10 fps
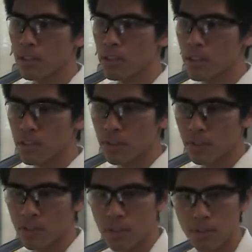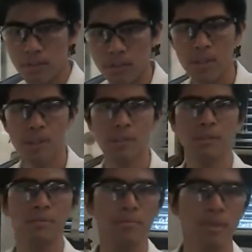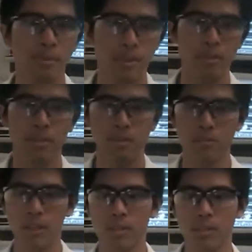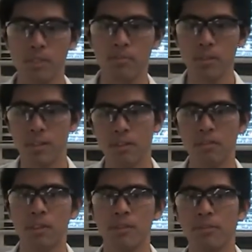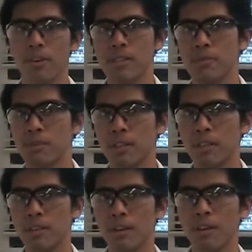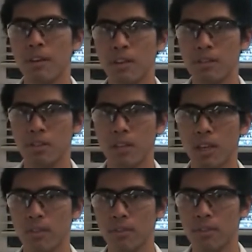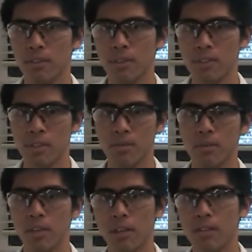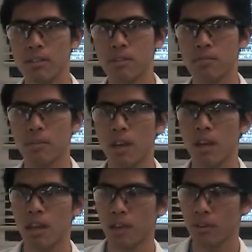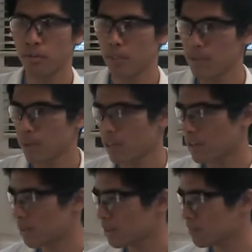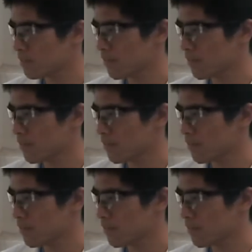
centrifuge, which is a big machine which basically spins at a really fast speed, so we can have separate layers. Then we bring it back here.